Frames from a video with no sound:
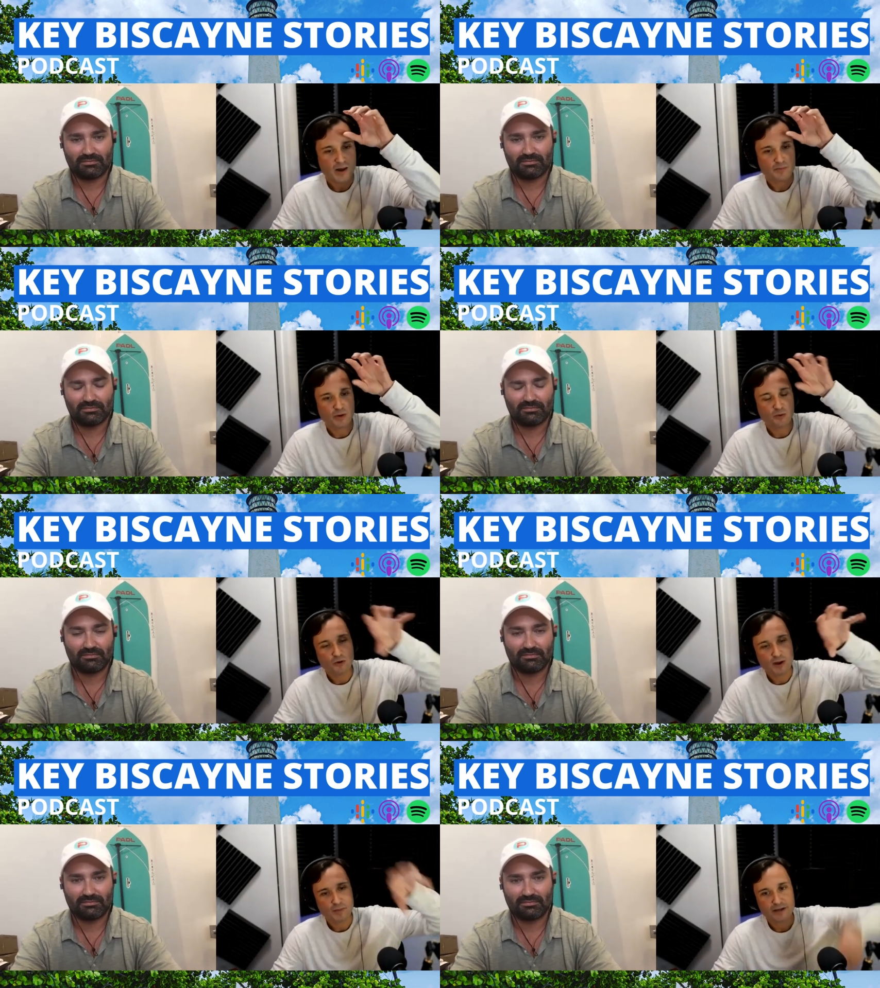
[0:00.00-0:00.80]
Speaker 1: By why
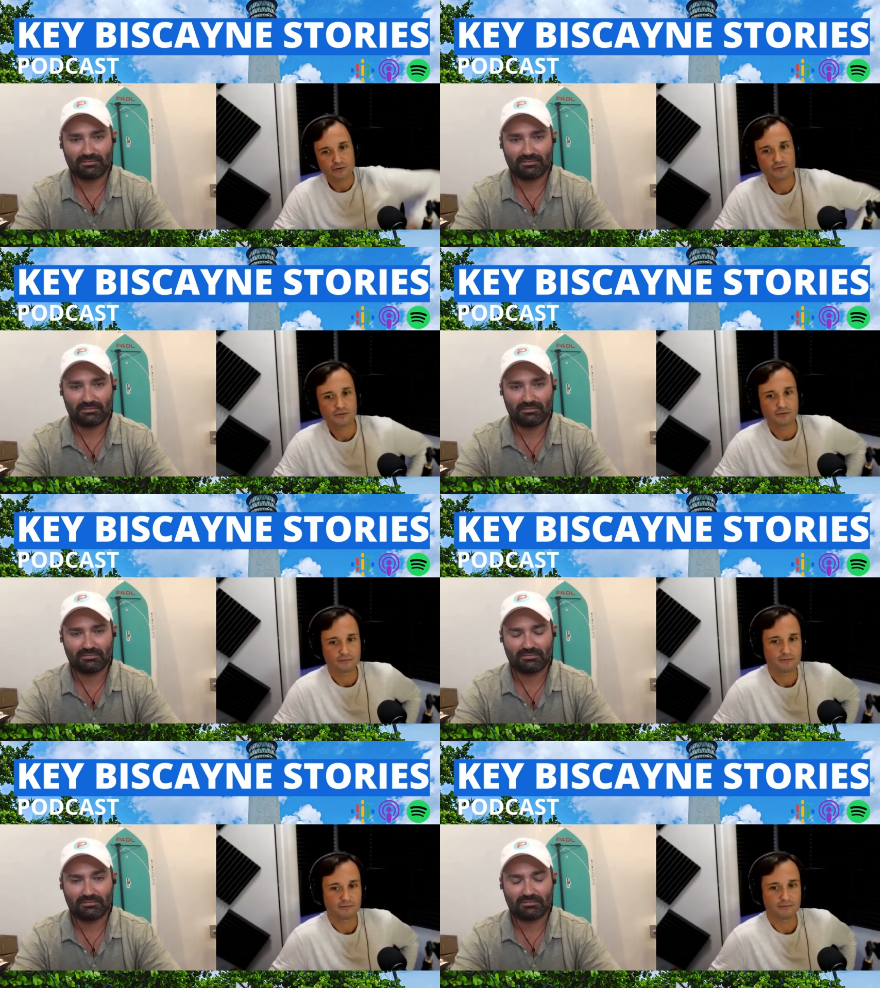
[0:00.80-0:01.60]
paddles?
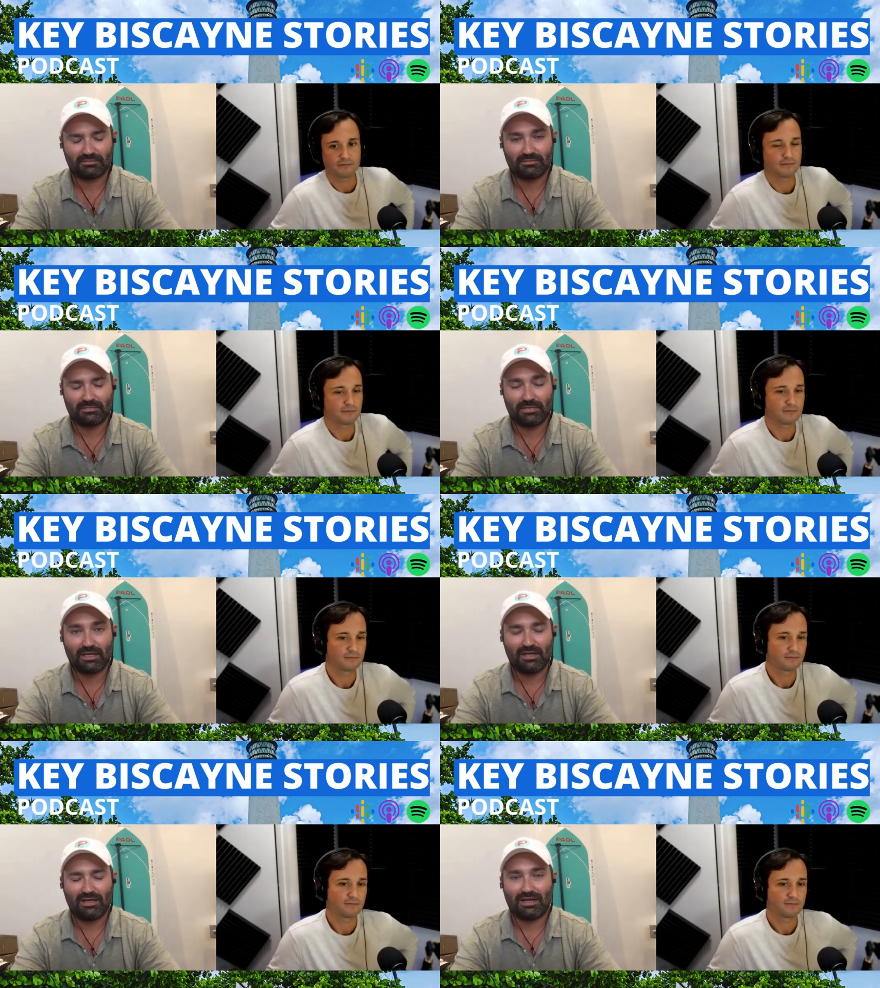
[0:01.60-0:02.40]

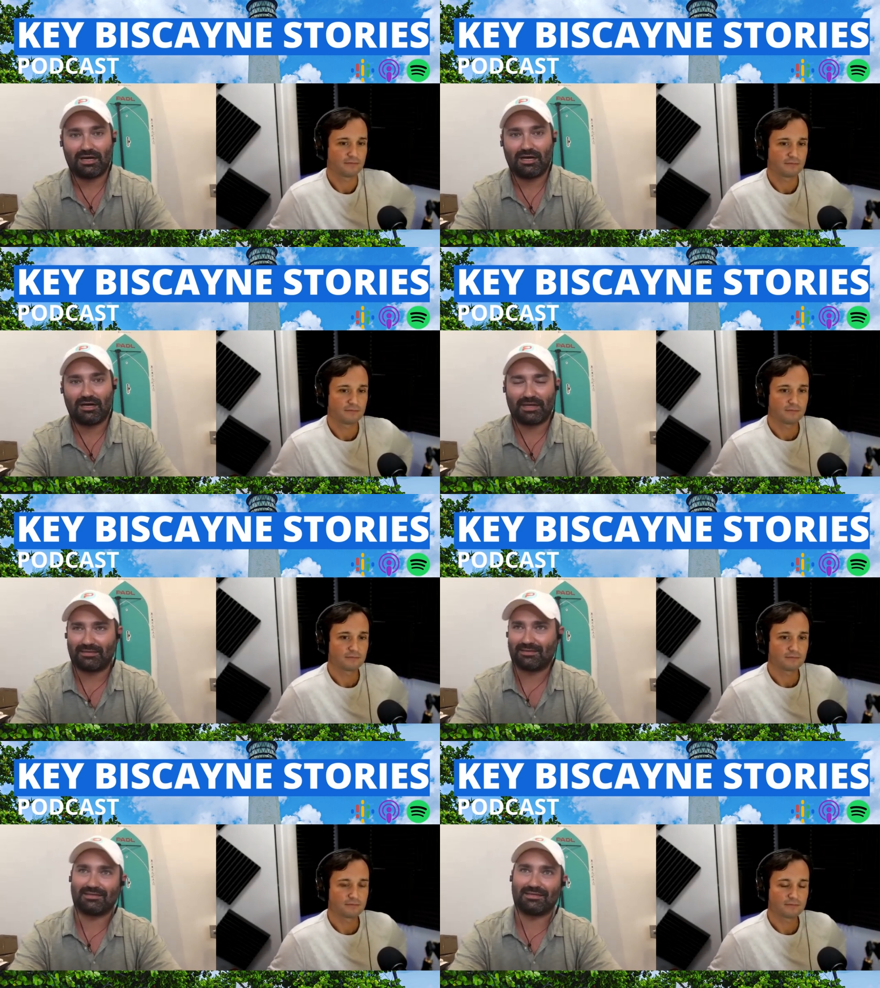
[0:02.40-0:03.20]
Speaker 2: Um, I
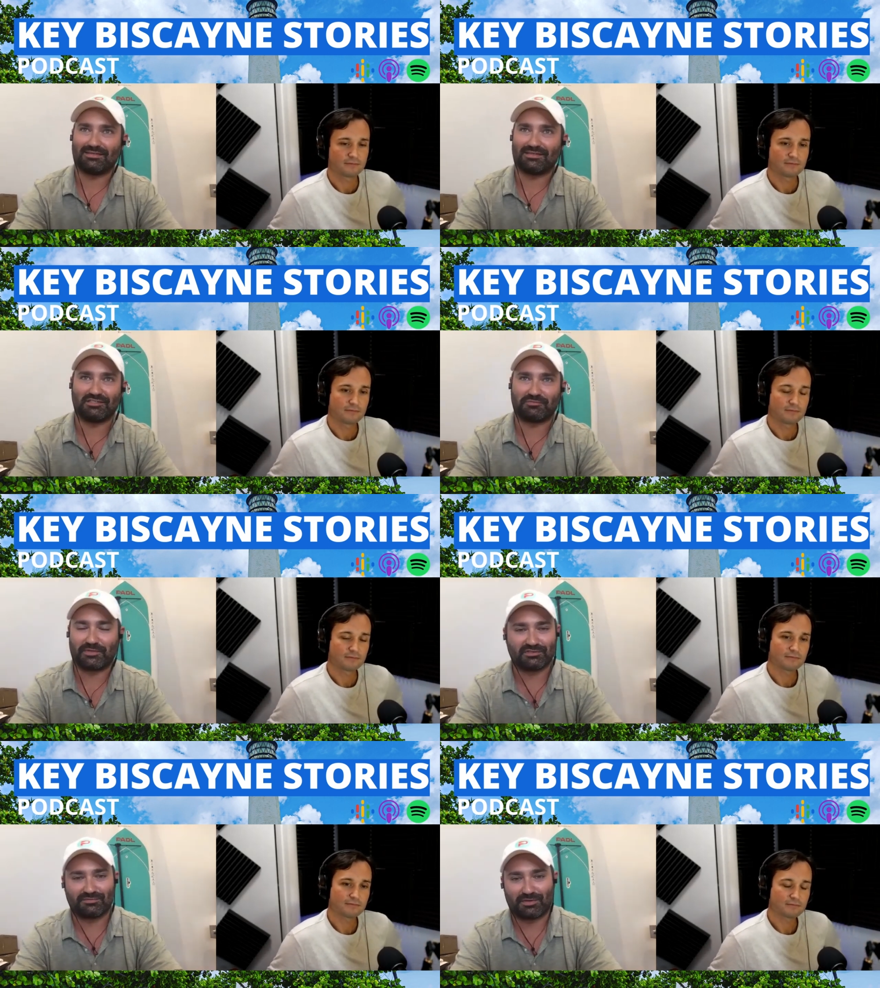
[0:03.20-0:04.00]
think it, it's
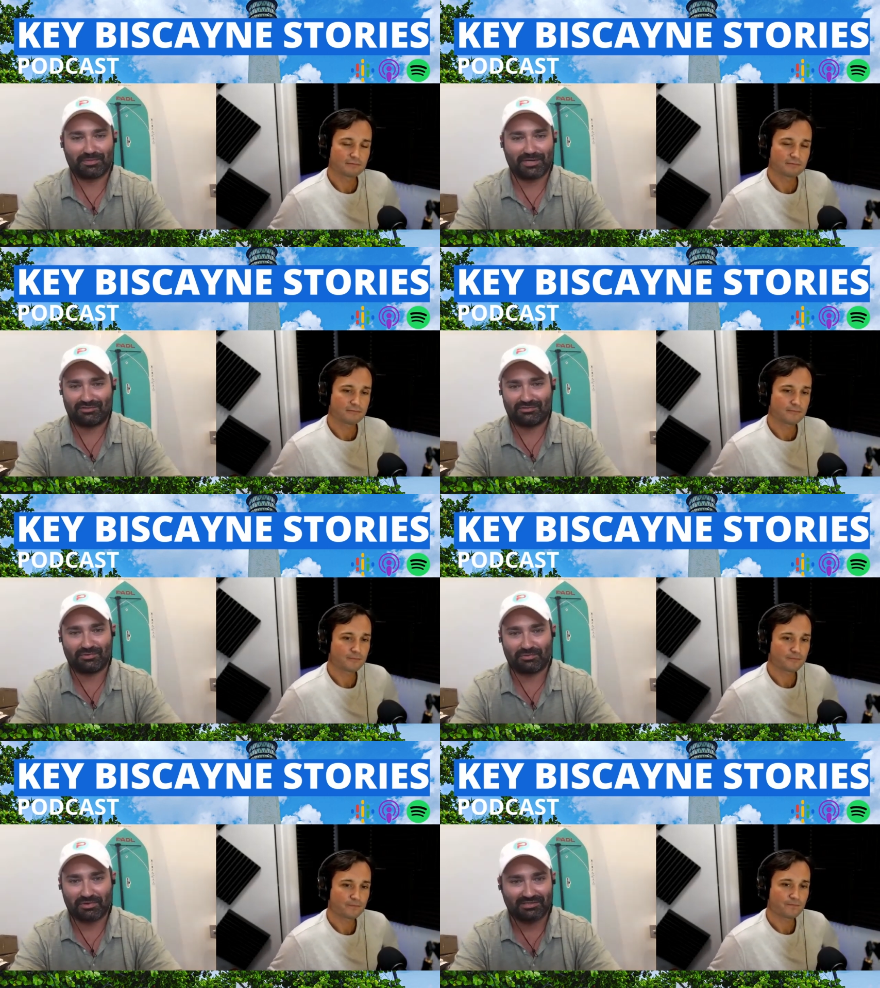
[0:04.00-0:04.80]
because of our passion.
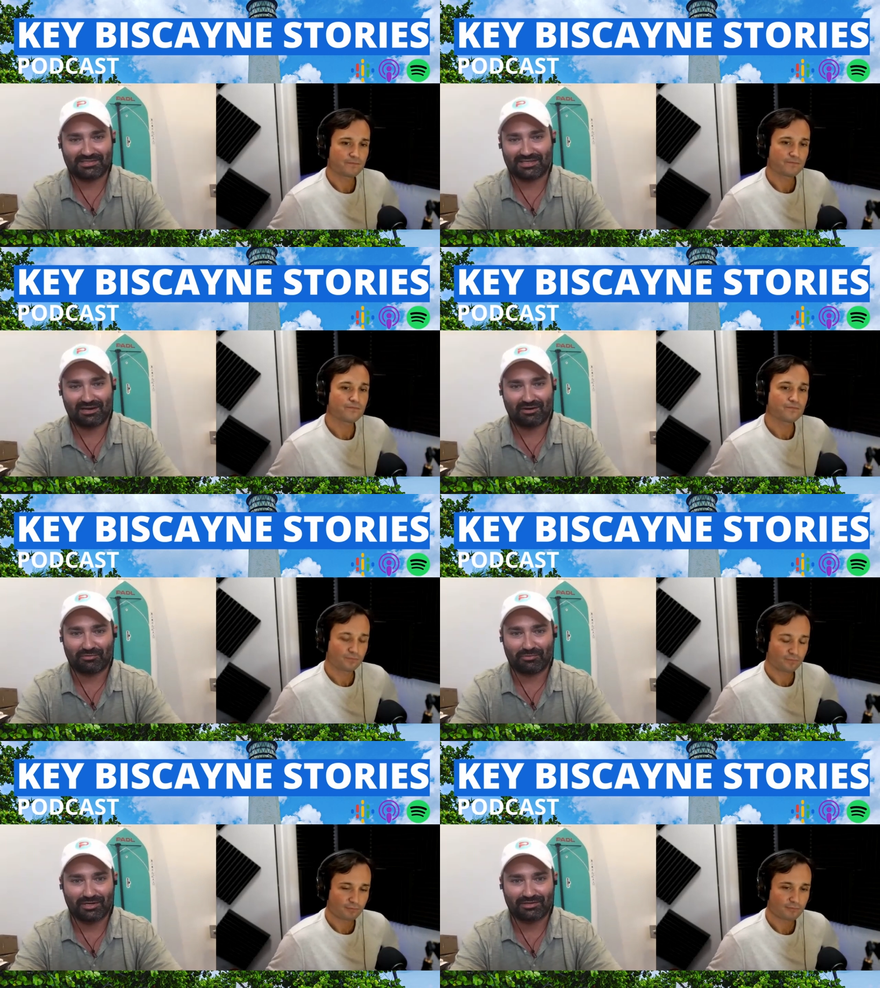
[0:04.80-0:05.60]
We wanted to get out on
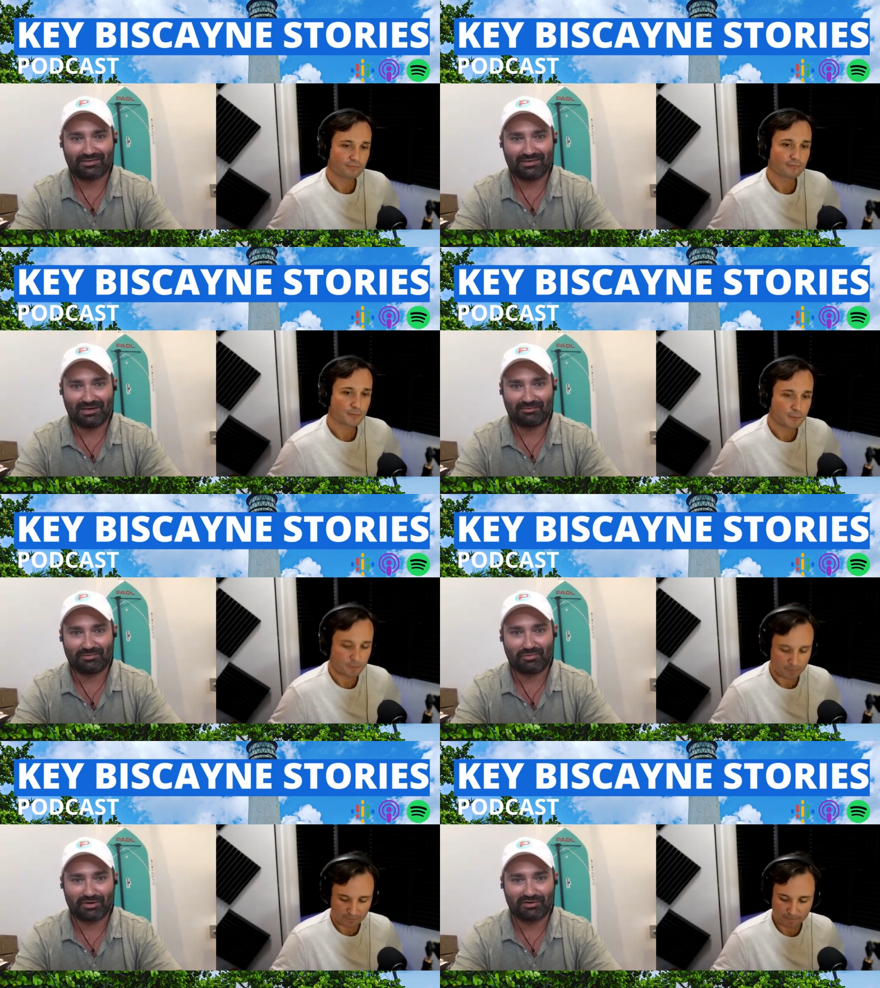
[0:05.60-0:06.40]
the water, and
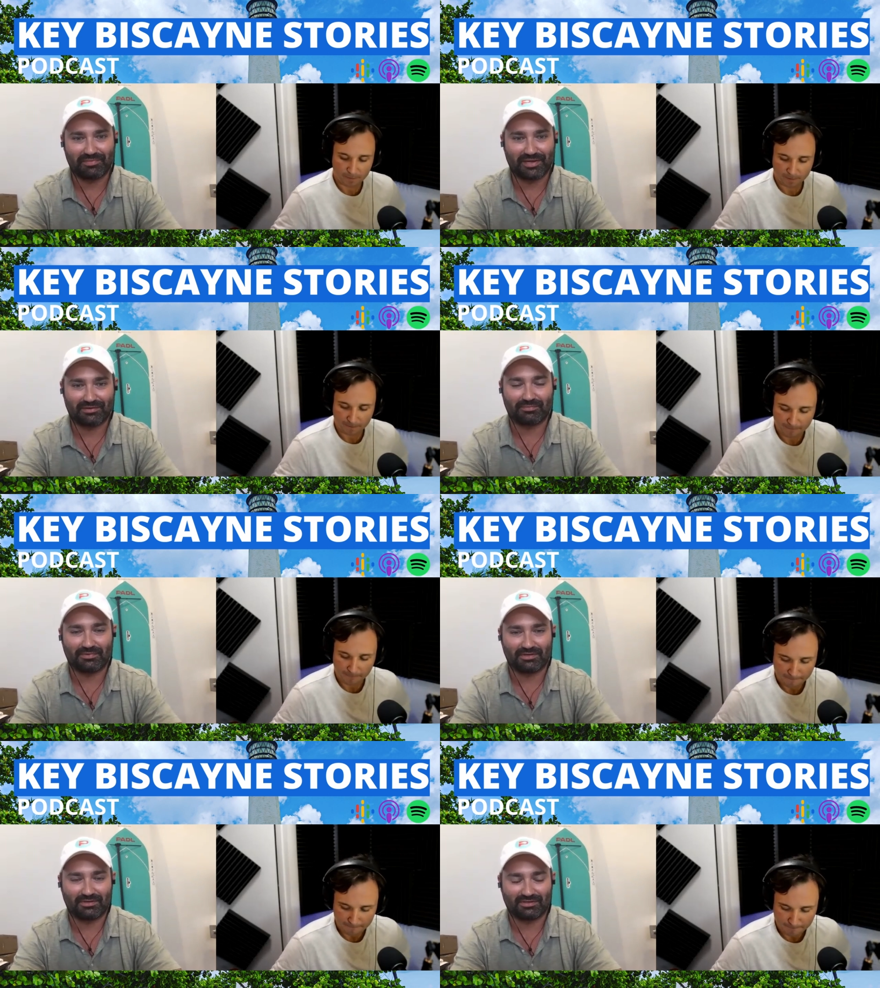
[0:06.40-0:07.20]
we wanted to make
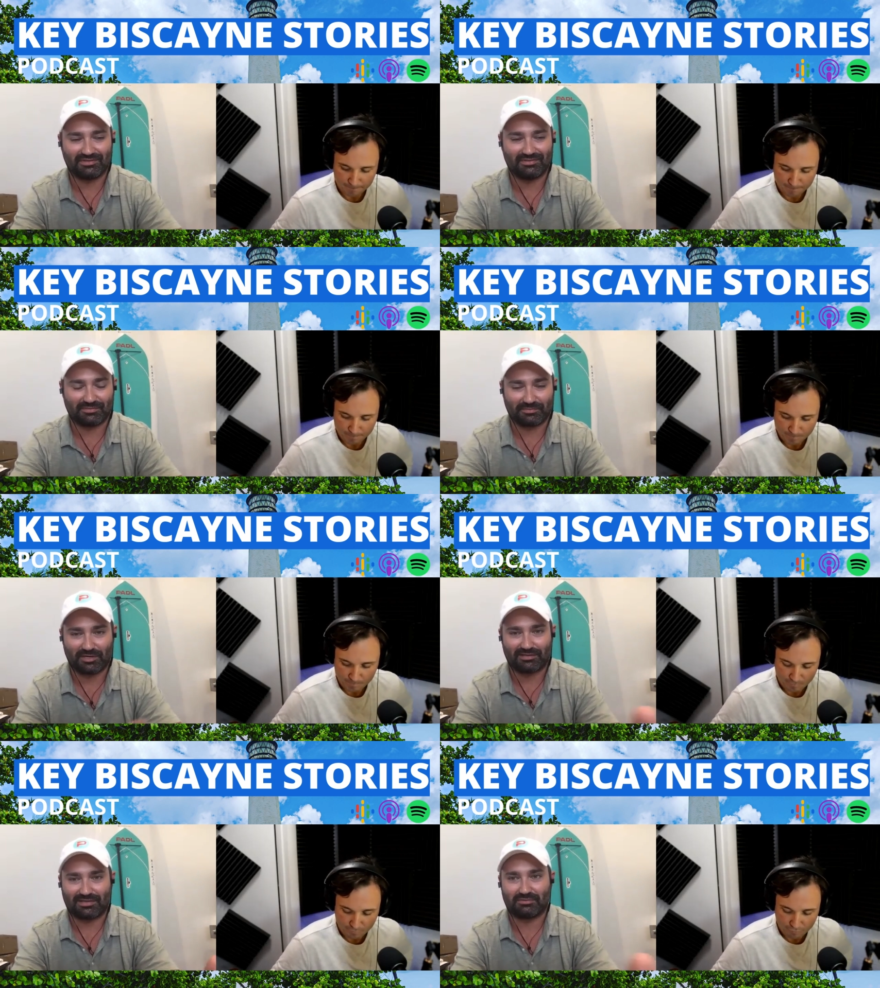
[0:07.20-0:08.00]
a, a
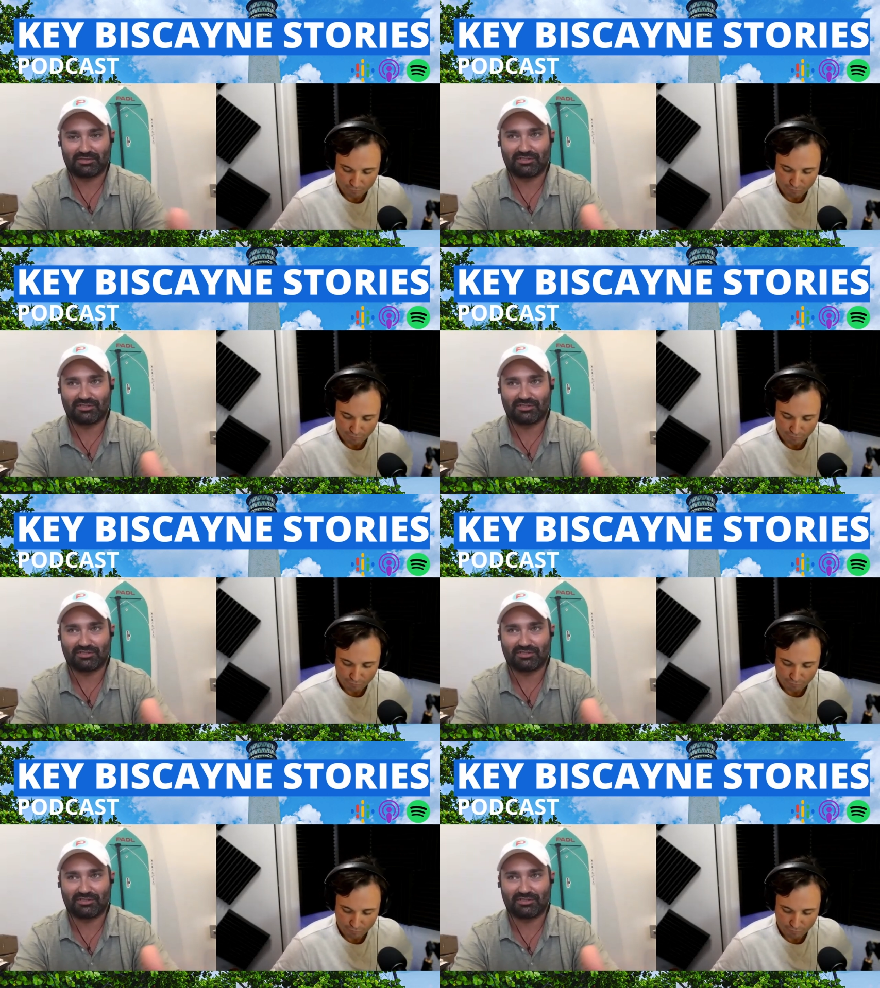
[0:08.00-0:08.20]
product that would